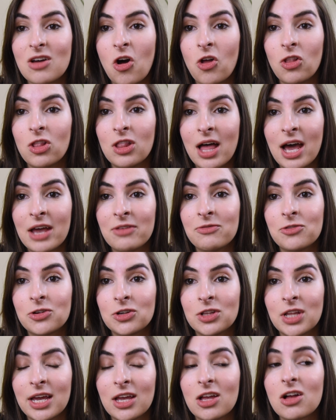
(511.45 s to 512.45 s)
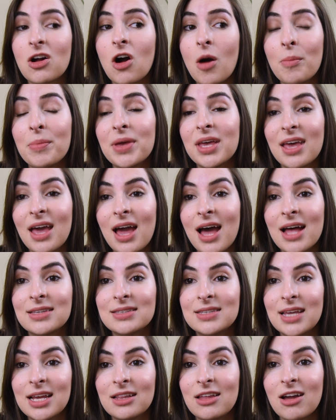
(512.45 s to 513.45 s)
online for like copycat
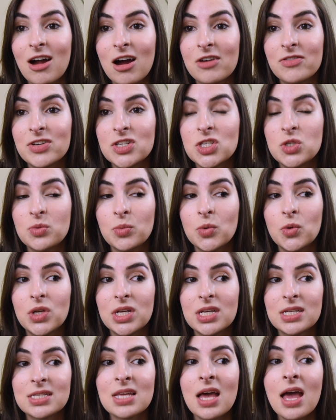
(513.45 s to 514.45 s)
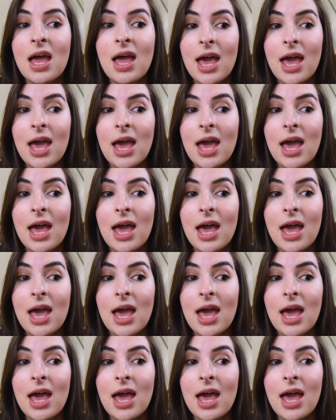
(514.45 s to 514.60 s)
Daily Harvest smoothies